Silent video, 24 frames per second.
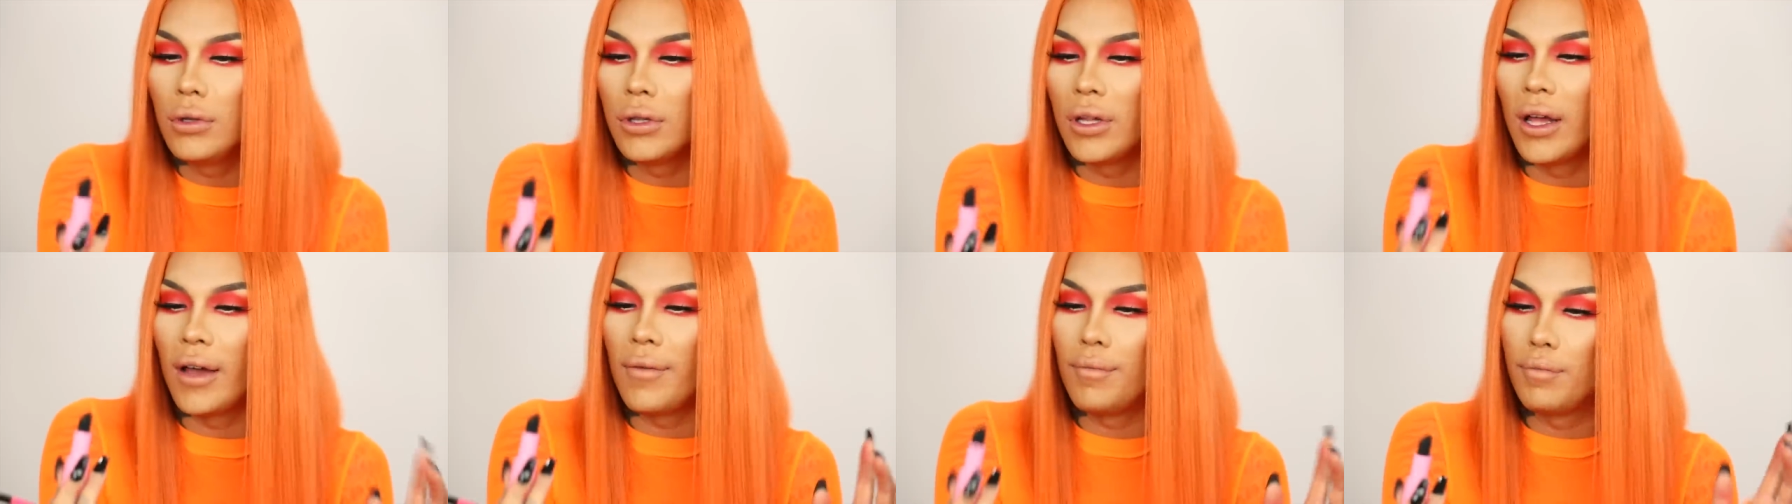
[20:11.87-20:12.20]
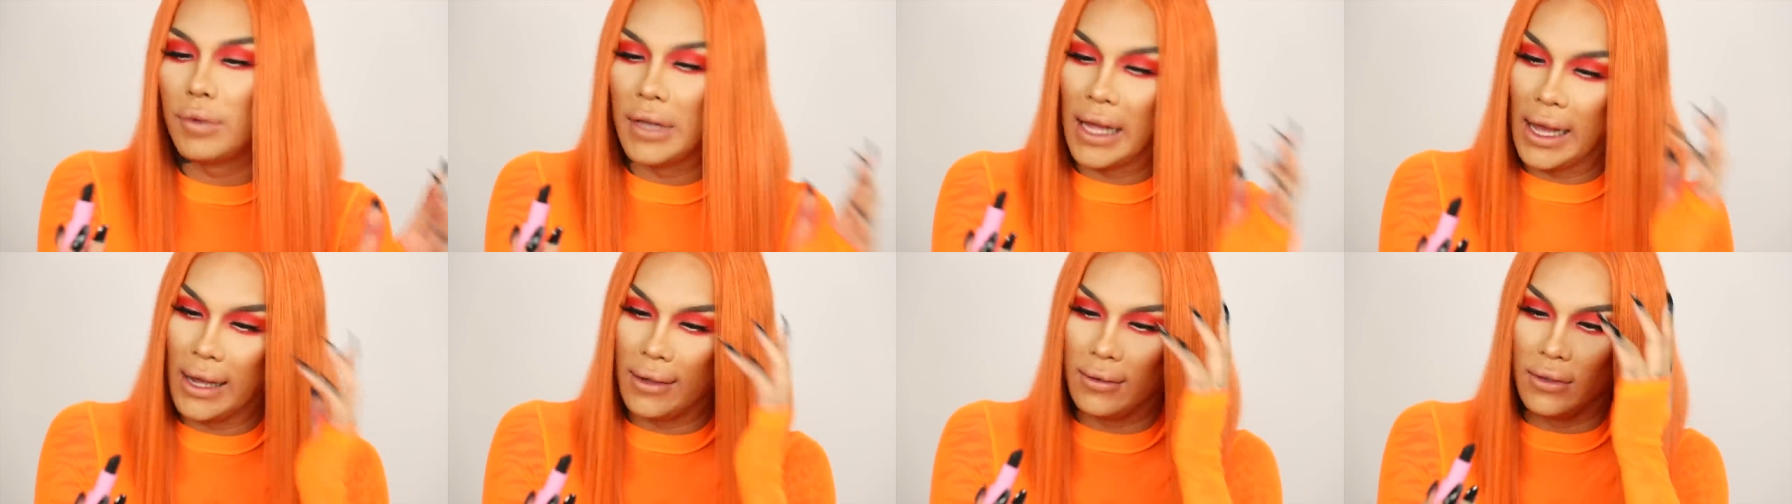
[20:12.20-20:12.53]
love
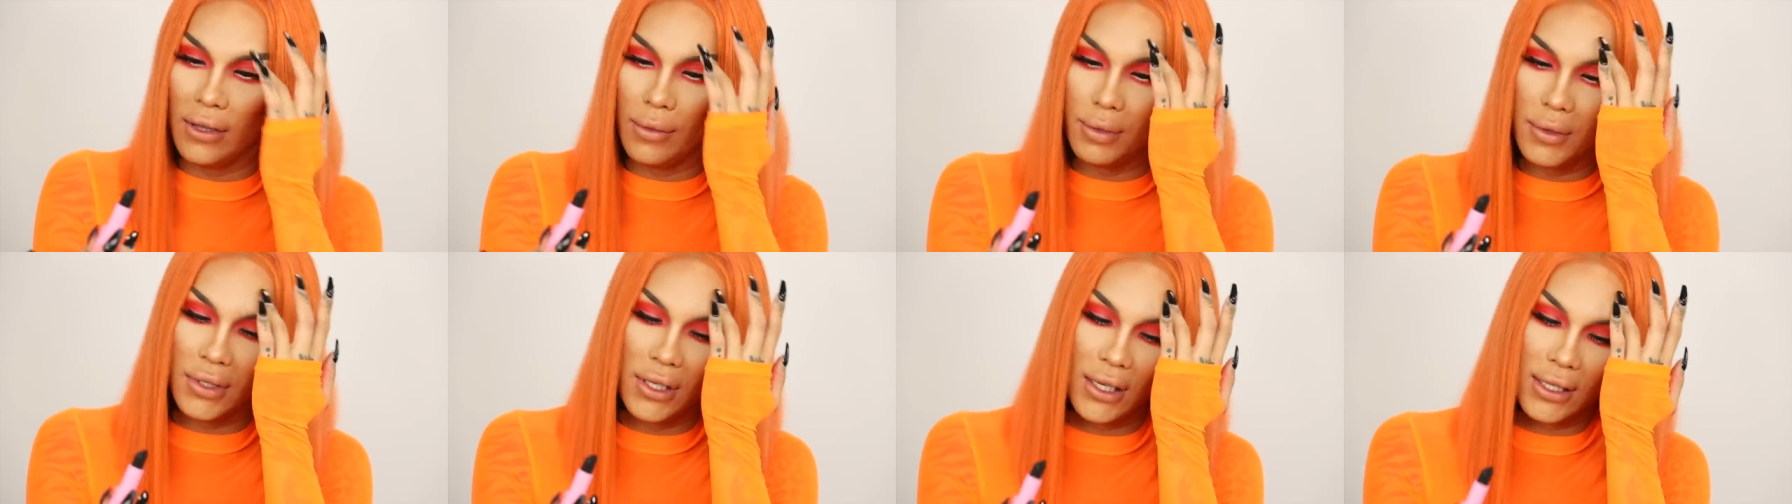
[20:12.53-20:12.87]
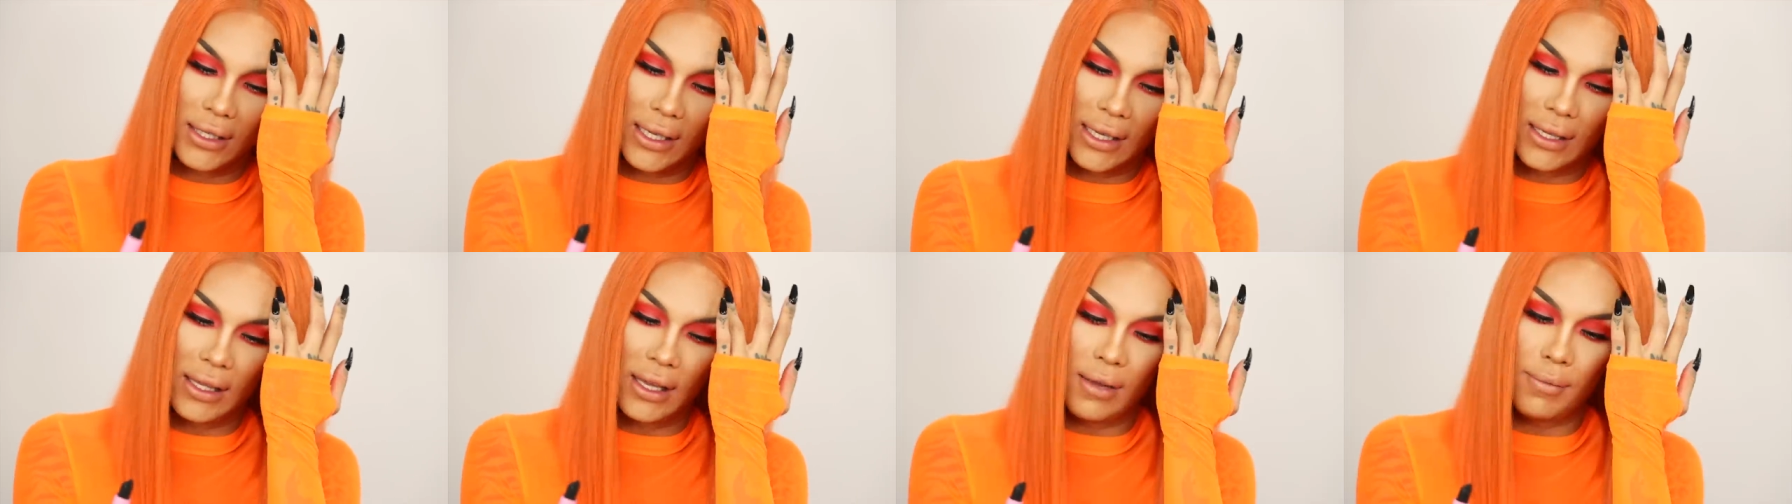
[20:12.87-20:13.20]
black
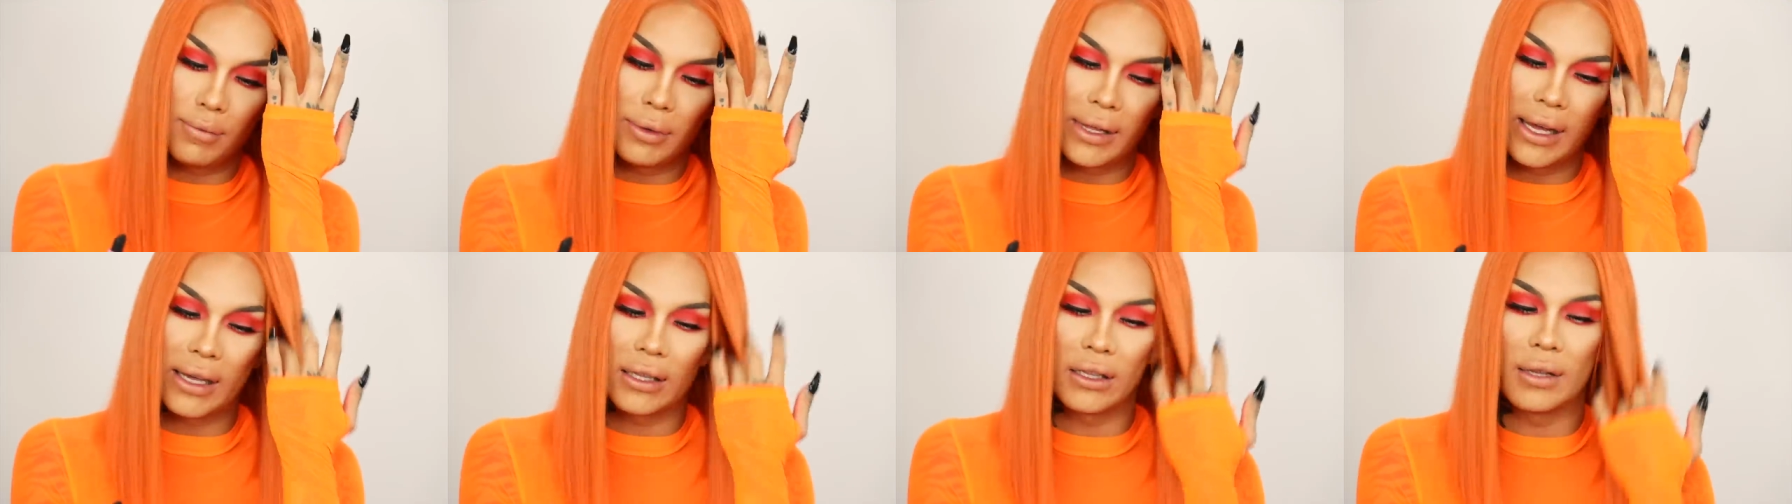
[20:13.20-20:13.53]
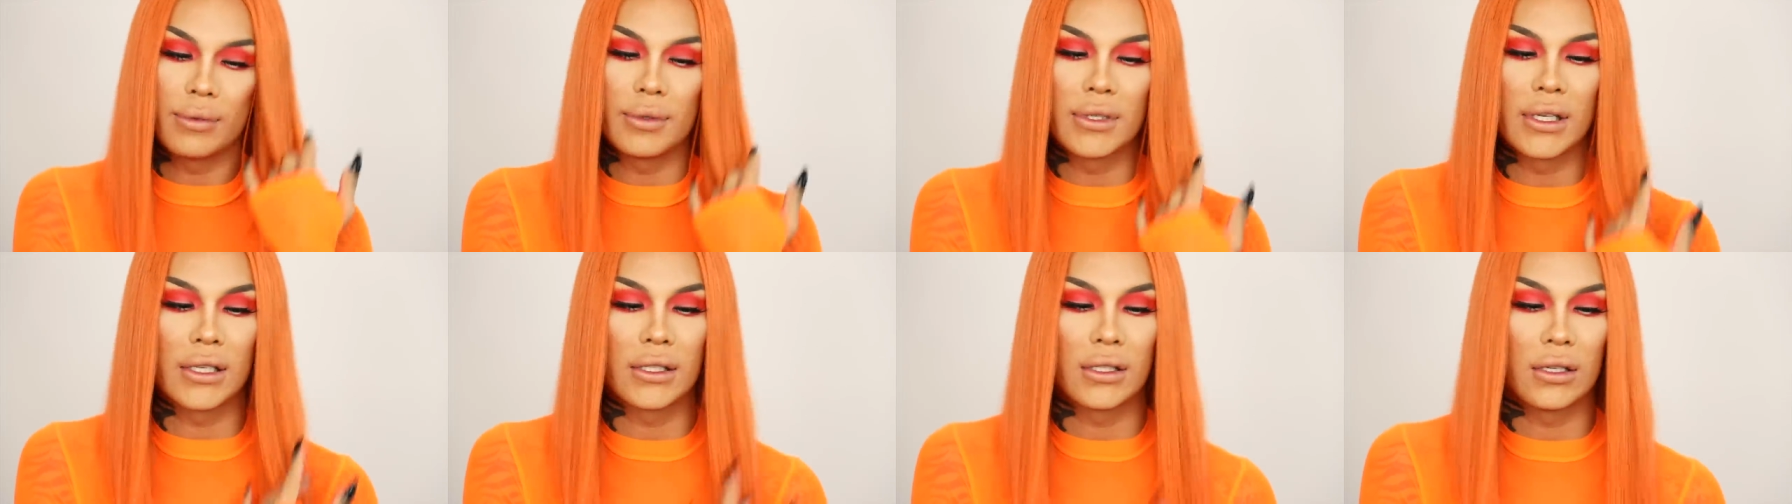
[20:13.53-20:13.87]
lipsticks. I think black
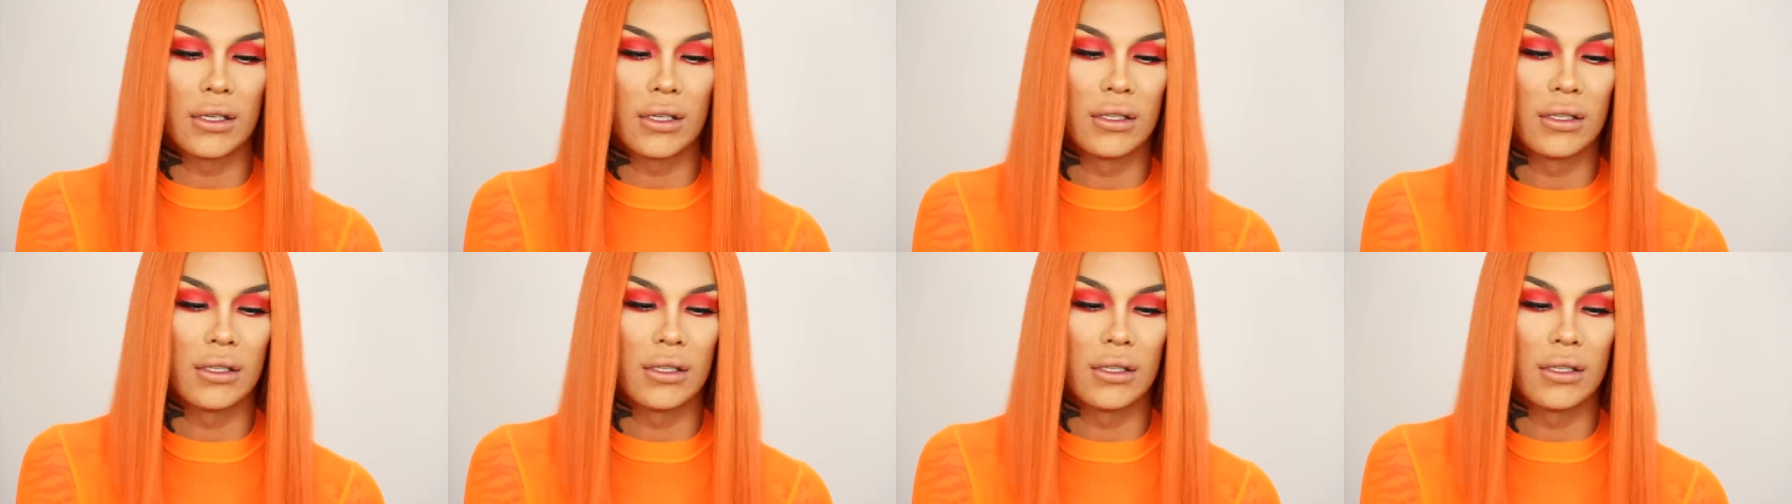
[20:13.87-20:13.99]
lipsticks